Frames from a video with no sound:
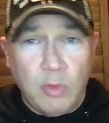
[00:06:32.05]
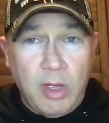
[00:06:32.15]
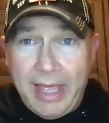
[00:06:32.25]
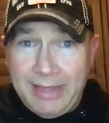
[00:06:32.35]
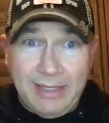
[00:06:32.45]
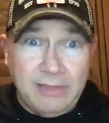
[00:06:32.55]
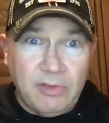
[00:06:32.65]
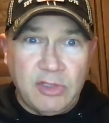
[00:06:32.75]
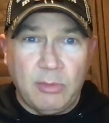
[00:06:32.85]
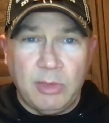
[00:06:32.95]
Well, at the end of
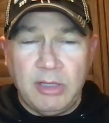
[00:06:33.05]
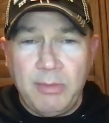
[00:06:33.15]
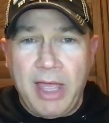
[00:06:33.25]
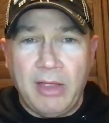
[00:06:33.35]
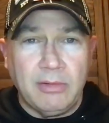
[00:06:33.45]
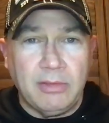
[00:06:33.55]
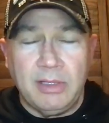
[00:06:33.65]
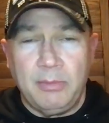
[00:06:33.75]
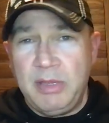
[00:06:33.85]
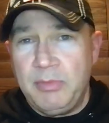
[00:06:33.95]
the Sermon on the Mount,
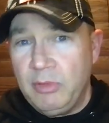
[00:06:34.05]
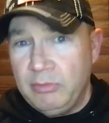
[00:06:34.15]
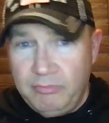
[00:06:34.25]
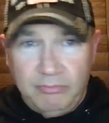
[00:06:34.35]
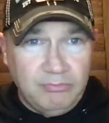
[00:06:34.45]
the people